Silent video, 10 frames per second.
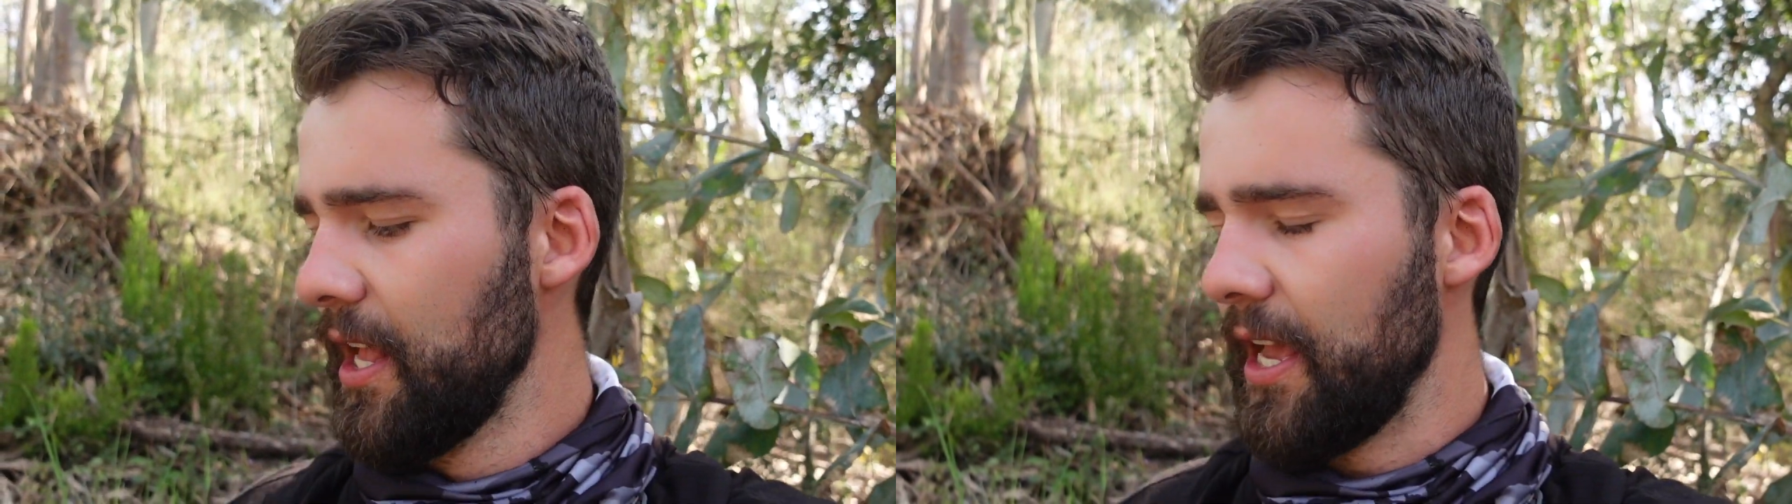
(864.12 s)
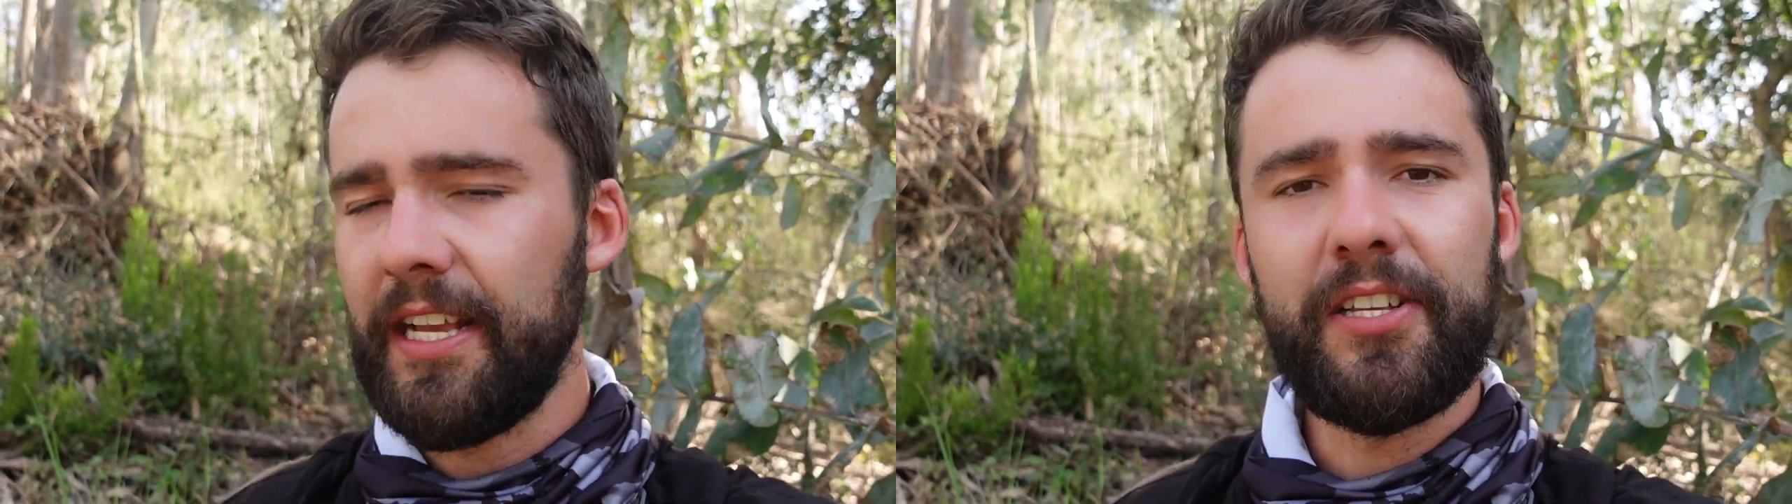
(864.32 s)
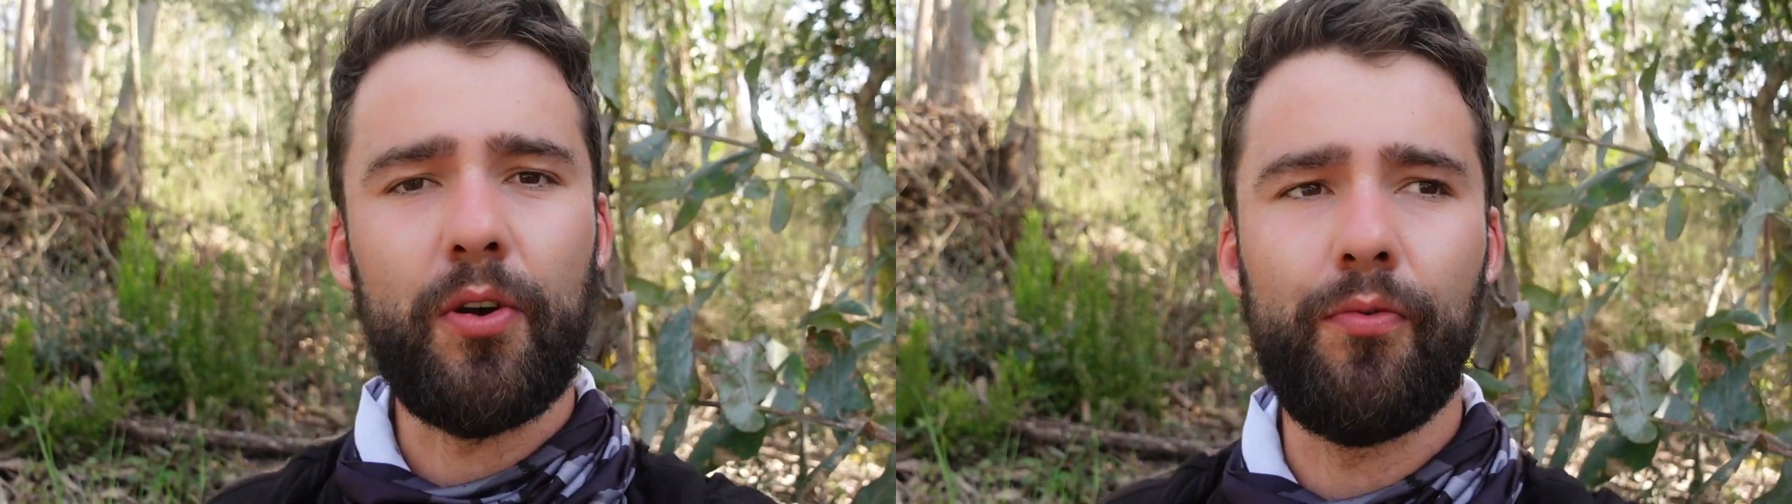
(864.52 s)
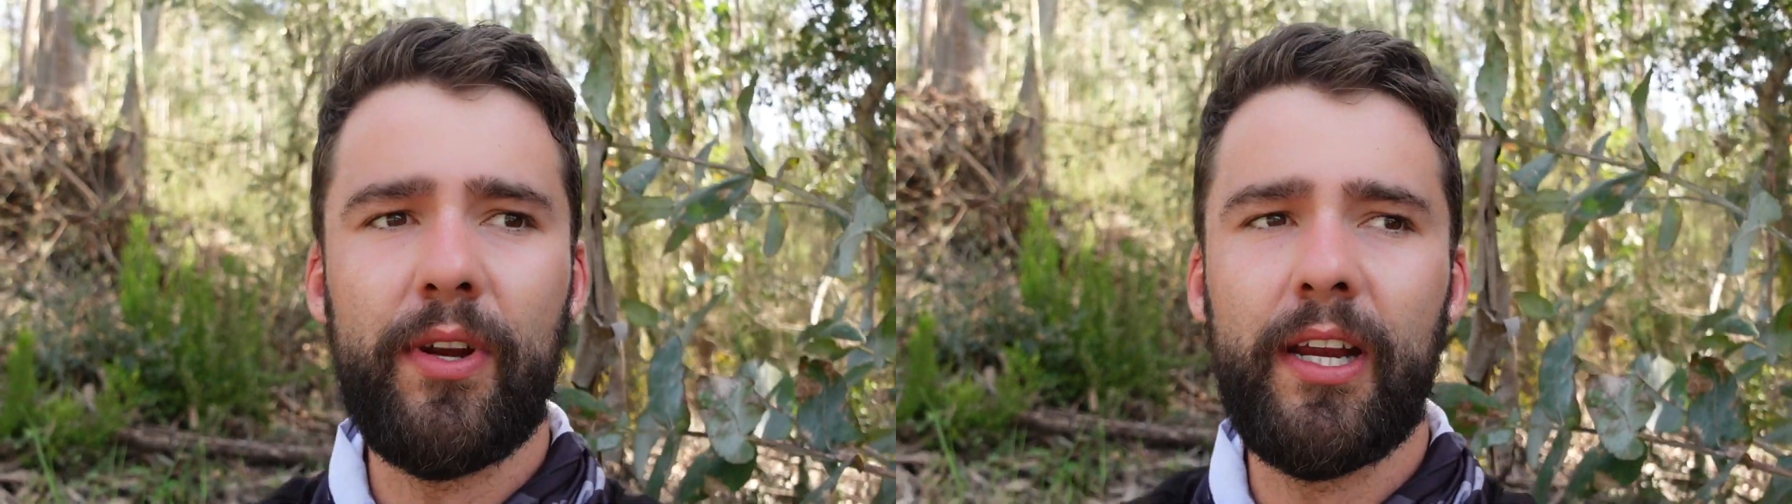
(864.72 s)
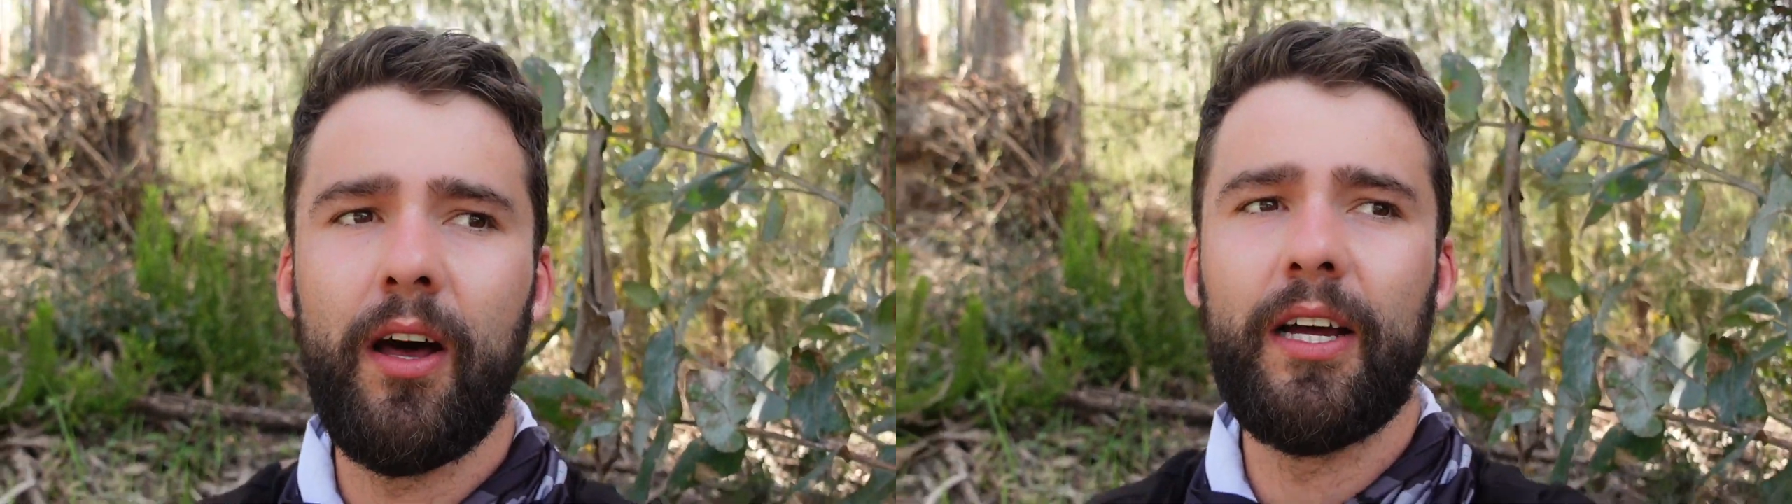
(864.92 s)
he sort of
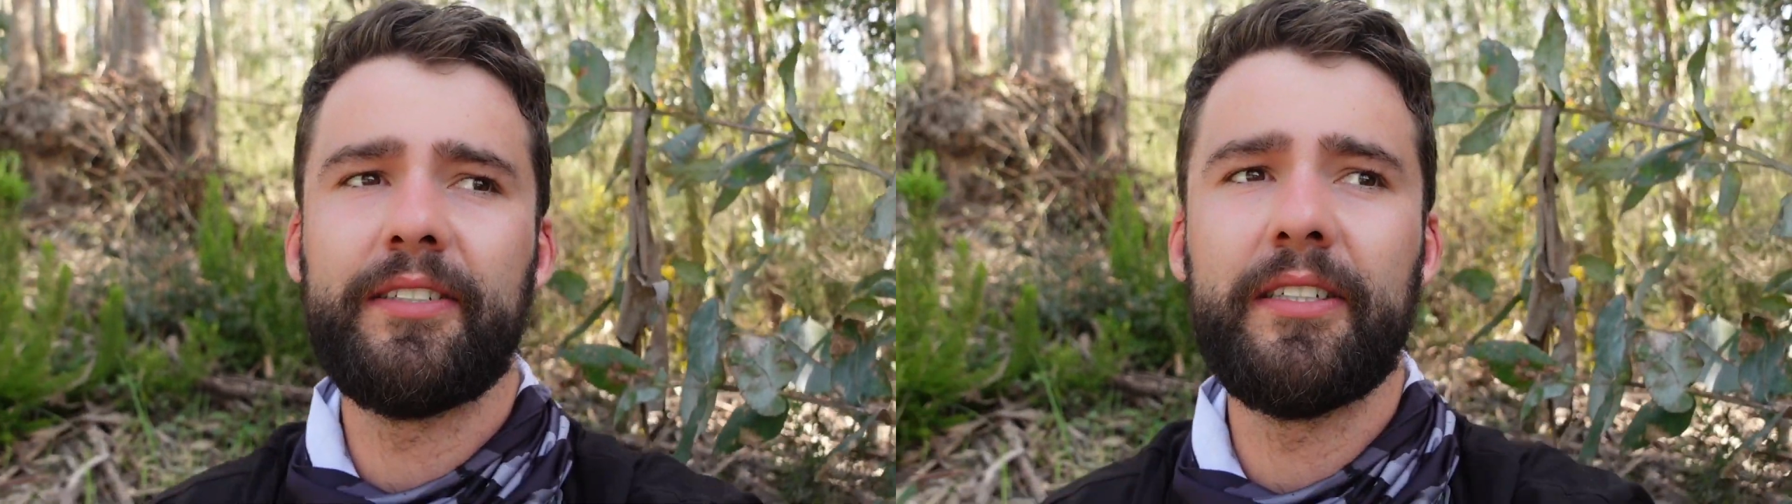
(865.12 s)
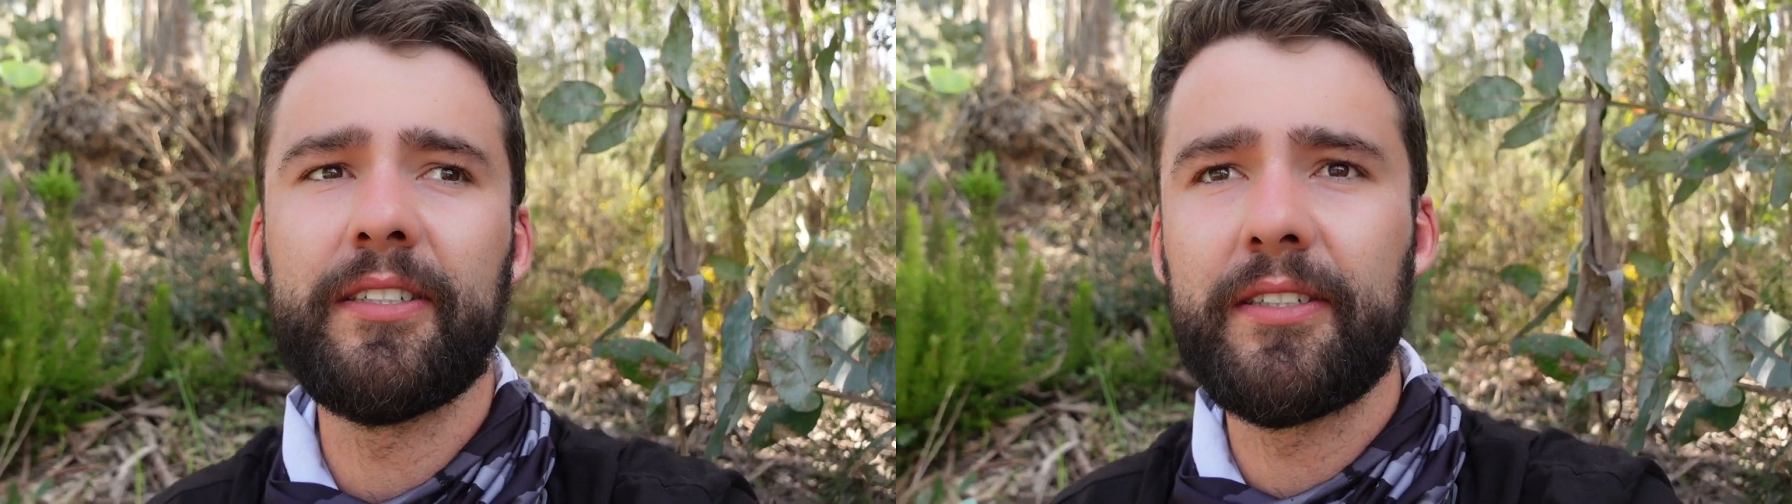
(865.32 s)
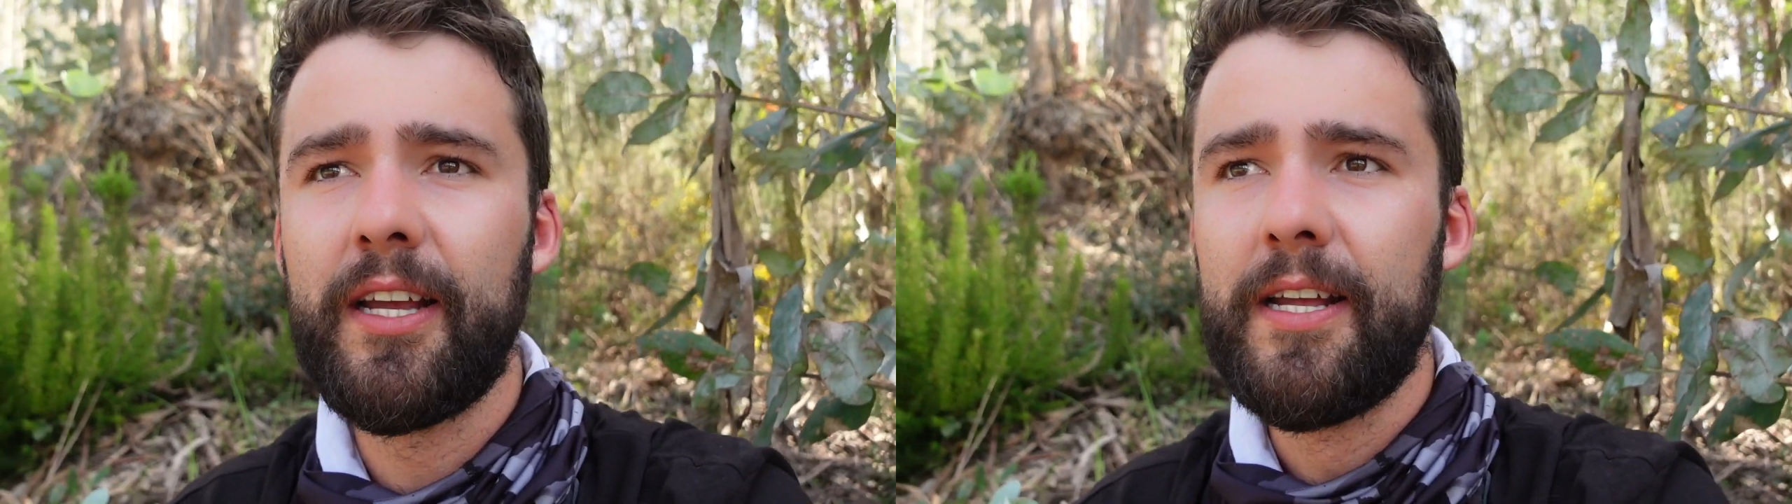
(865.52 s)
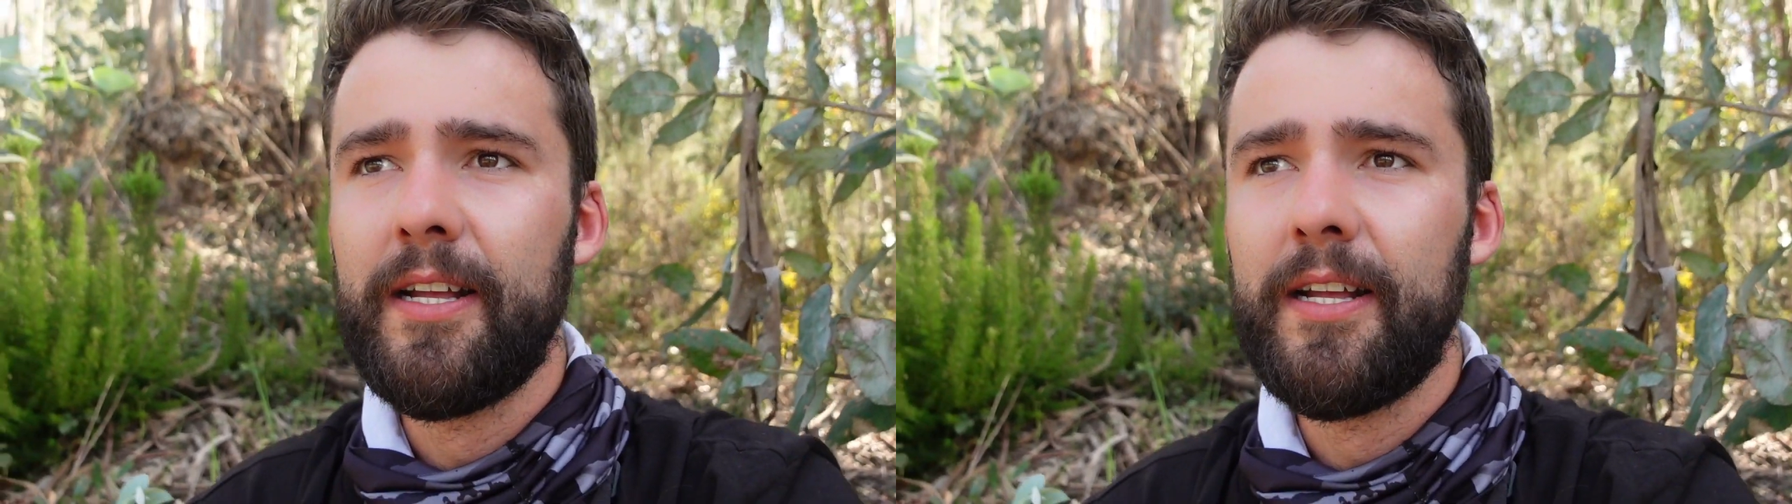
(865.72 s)
realized, is